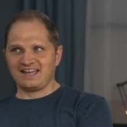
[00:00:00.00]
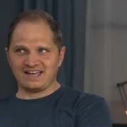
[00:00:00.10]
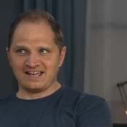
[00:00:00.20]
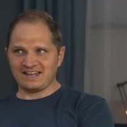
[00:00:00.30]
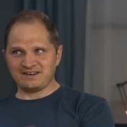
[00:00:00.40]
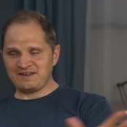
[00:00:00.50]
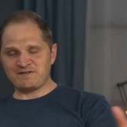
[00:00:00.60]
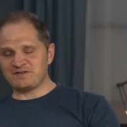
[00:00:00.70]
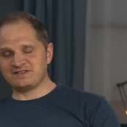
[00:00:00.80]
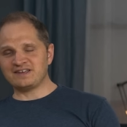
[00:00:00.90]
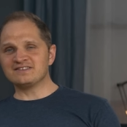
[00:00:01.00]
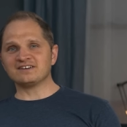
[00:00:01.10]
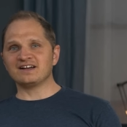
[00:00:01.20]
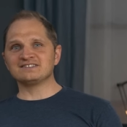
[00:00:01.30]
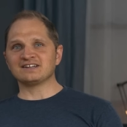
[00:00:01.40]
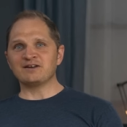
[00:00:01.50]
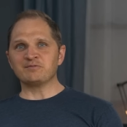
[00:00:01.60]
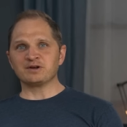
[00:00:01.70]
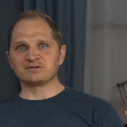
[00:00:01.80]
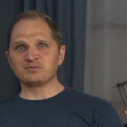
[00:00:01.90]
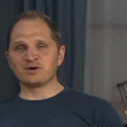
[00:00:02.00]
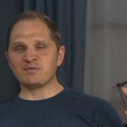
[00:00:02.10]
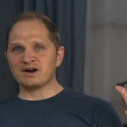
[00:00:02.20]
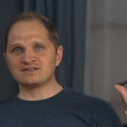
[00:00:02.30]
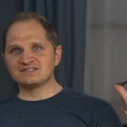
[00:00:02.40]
and even since Einstein, there's more modern